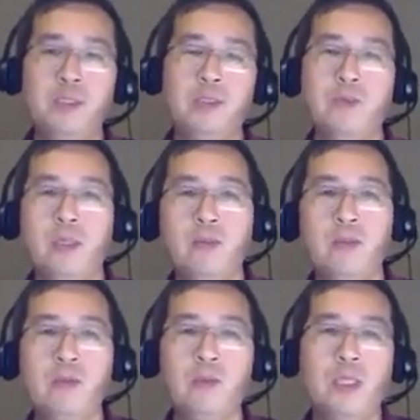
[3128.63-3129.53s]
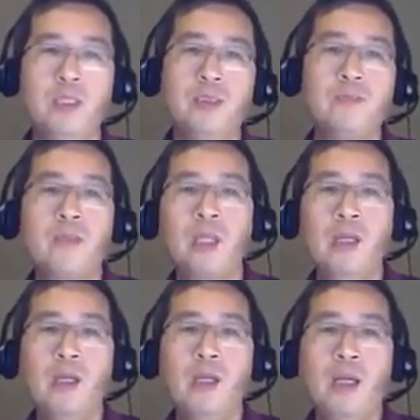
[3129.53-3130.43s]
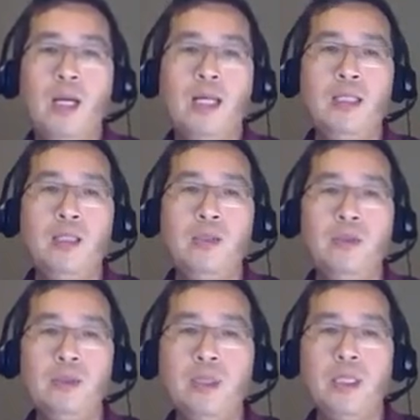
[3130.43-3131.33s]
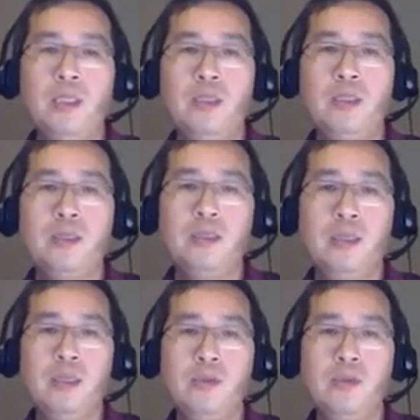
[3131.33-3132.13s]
Add new students, instructors, and courses.